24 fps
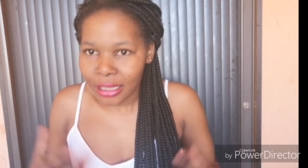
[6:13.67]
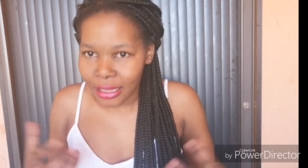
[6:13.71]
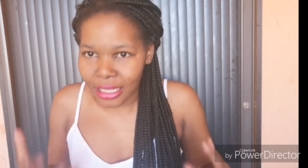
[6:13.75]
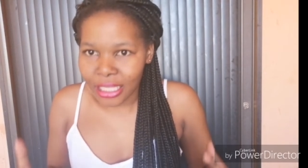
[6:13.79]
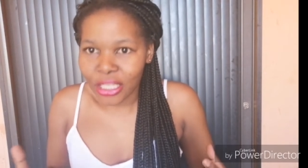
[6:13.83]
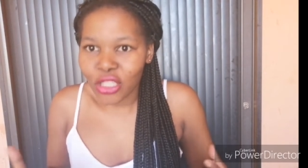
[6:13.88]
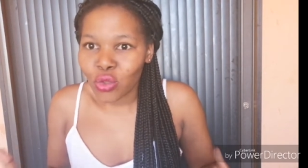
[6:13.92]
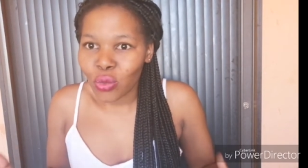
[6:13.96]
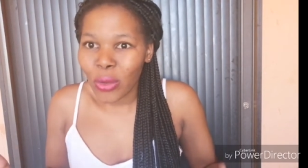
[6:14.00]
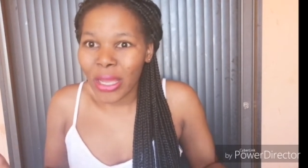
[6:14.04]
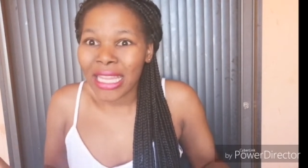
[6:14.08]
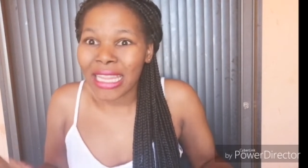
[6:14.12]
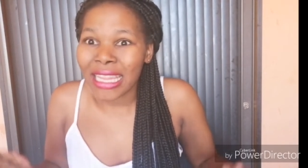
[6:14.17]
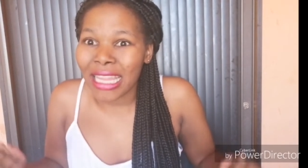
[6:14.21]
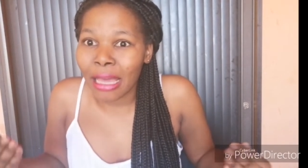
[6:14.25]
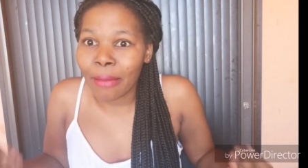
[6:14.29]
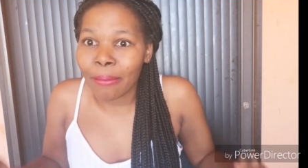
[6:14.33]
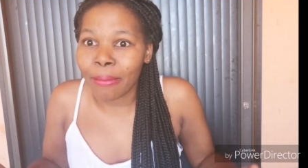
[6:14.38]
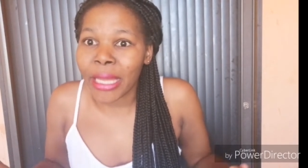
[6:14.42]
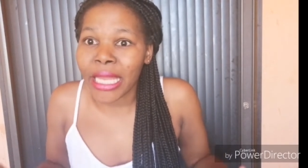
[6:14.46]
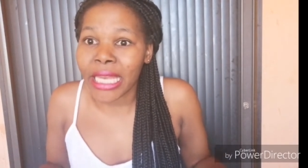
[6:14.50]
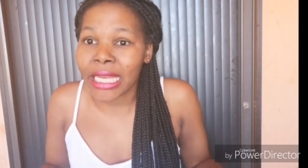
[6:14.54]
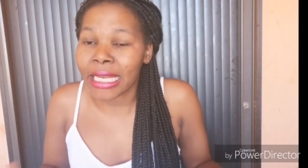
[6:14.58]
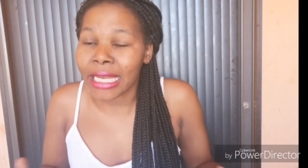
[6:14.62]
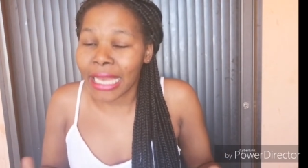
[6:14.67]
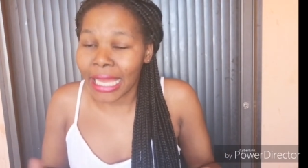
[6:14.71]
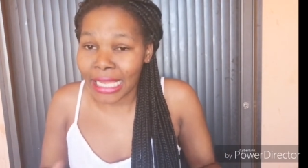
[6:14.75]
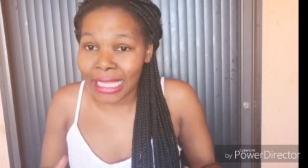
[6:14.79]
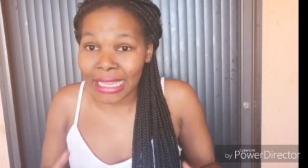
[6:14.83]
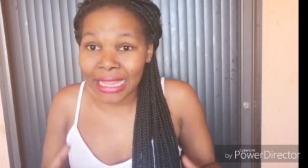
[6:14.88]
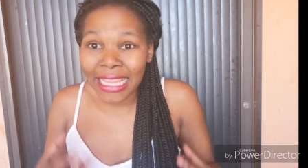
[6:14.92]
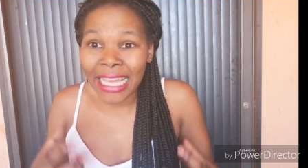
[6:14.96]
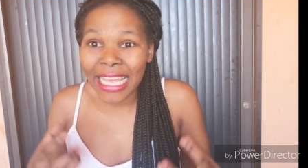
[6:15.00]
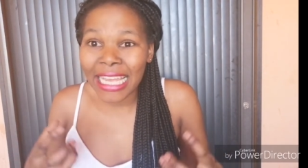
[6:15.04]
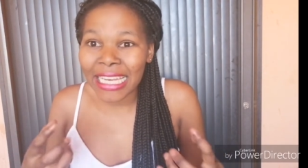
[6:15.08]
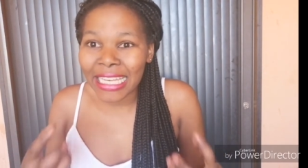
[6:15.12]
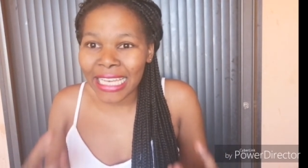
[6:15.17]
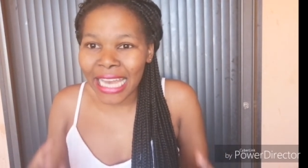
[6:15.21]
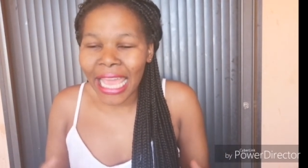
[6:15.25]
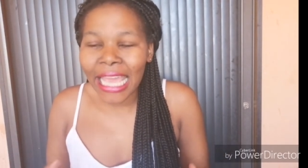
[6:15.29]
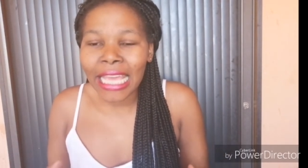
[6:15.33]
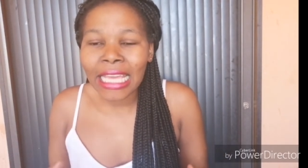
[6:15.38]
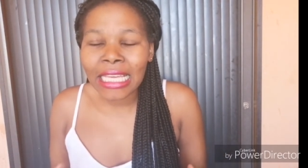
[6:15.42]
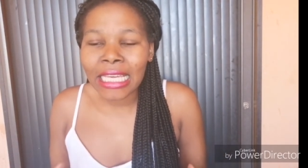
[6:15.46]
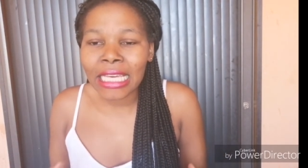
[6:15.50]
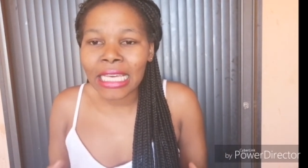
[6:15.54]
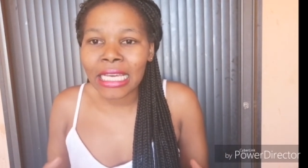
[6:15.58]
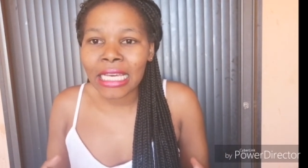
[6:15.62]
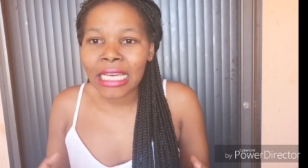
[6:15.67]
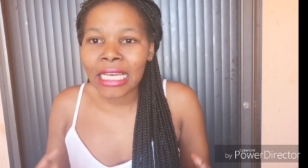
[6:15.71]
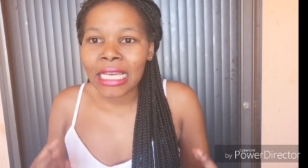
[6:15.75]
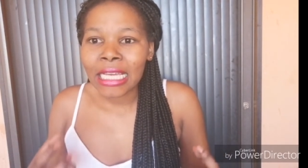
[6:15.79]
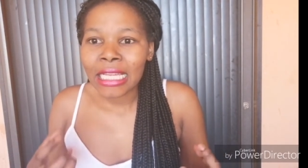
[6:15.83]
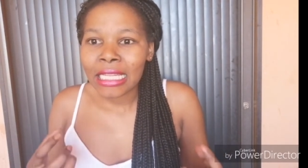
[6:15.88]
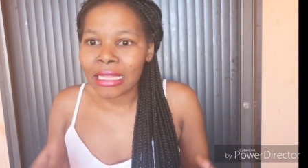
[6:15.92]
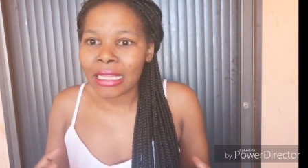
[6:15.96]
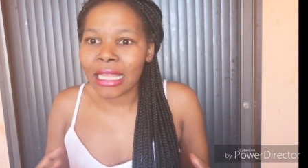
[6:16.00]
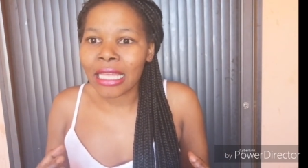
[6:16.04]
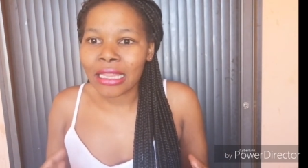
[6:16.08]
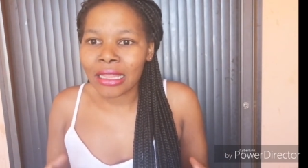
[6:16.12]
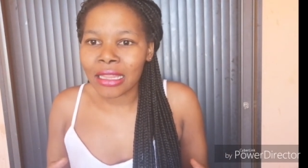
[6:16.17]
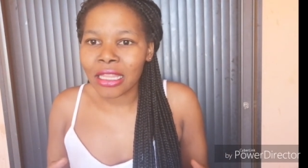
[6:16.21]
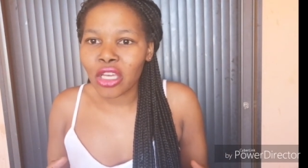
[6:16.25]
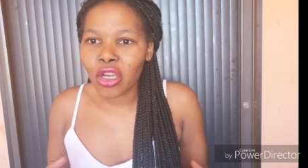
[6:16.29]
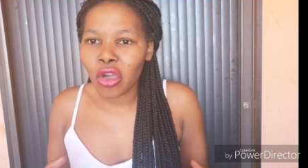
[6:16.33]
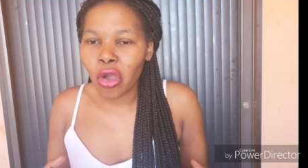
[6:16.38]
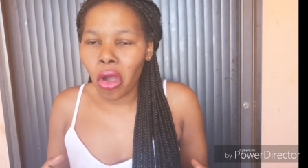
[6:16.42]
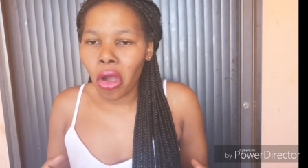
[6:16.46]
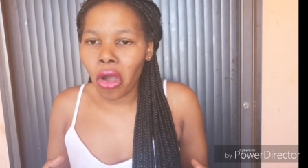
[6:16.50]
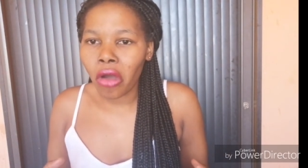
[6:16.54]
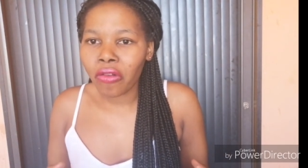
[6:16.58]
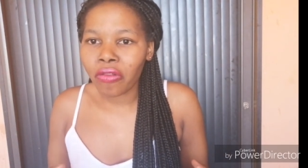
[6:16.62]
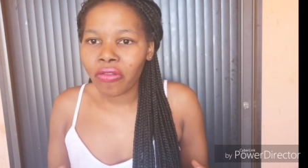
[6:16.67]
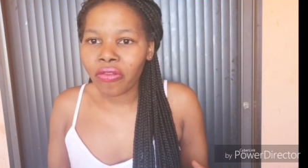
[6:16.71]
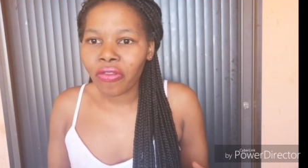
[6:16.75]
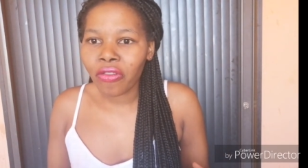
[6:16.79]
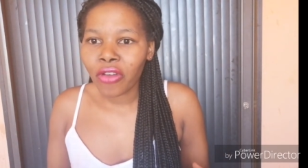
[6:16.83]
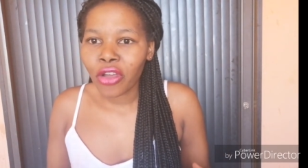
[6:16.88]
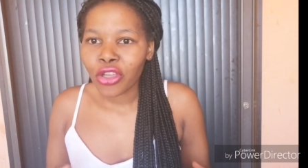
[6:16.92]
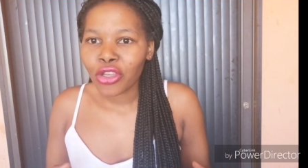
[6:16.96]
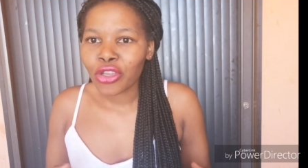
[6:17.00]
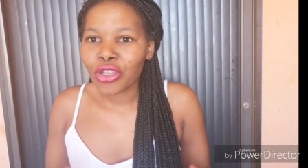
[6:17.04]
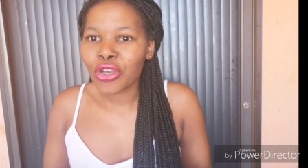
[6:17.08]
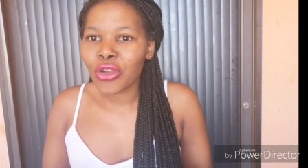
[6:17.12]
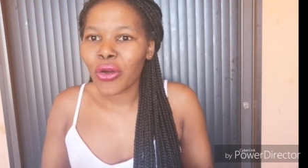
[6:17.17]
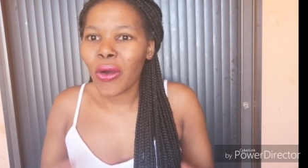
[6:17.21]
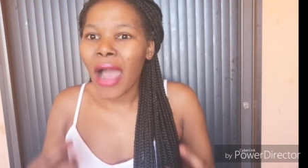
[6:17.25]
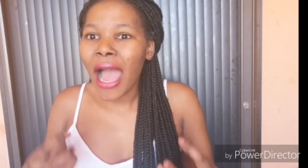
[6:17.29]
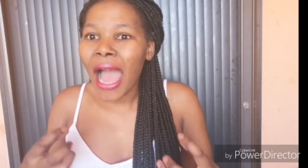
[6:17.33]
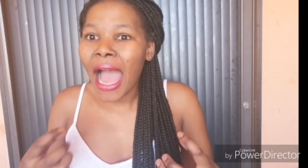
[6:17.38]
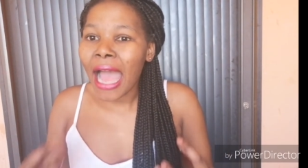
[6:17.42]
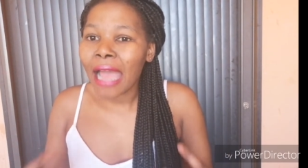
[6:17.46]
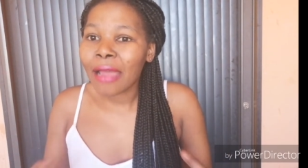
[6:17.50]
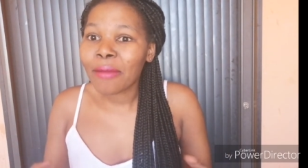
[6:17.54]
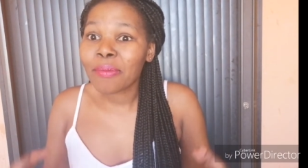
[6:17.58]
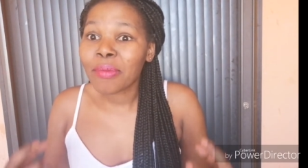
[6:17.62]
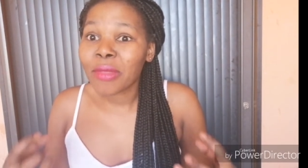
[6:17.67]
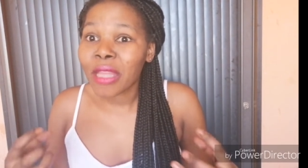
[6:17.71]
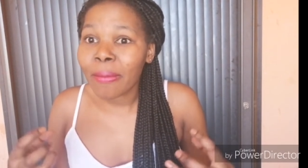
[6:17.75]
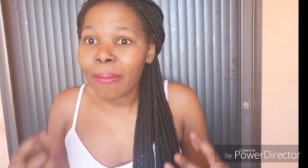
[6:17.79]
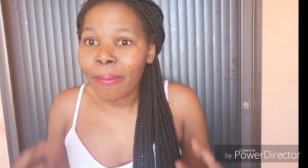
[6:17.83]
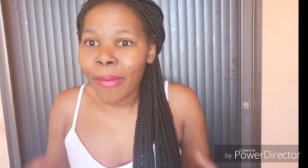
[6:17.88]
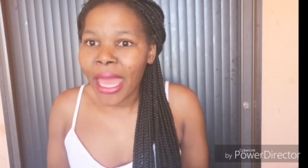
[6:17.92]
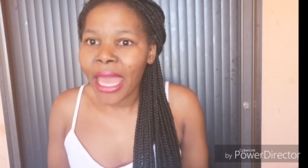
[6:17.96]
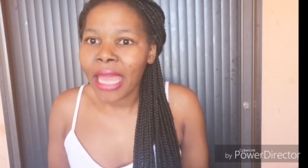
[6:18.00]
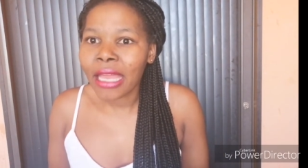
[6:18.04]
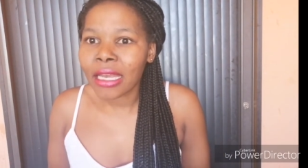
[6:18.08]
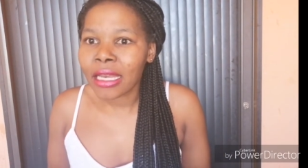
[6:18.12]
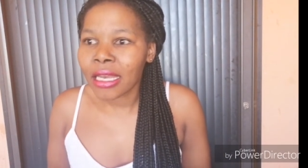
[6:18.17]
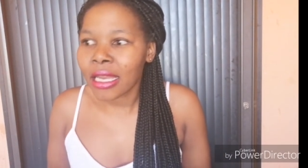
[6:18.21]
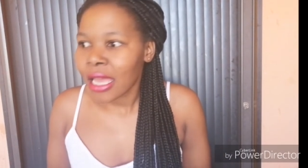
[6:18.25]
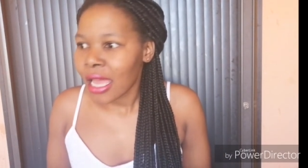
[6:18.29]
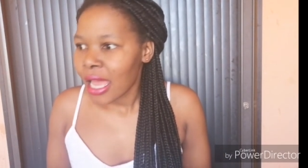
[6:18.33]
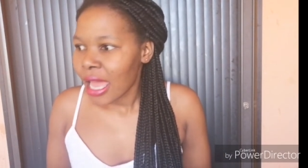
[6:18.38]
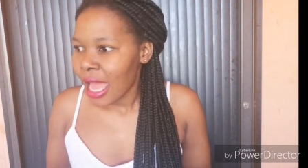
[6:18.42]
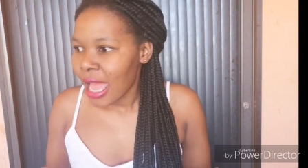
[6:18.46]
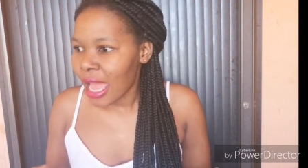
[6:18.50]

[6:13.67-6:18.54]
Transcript: That's why they are men. Like they like the thing of you know, I'm the man.